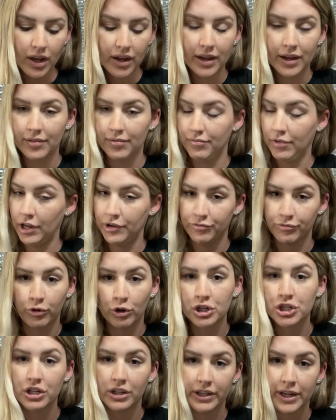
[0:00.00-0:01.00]
And
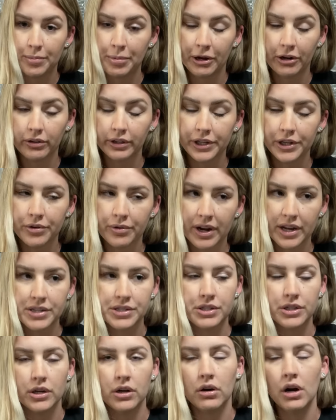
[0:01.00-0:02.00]
unfortunately, apparently you guys
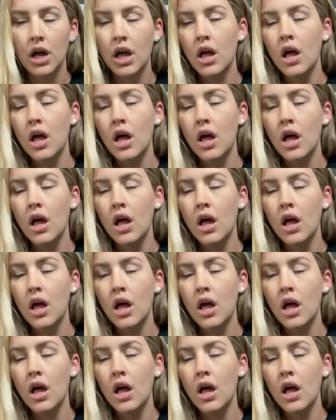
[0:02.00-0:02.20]
do.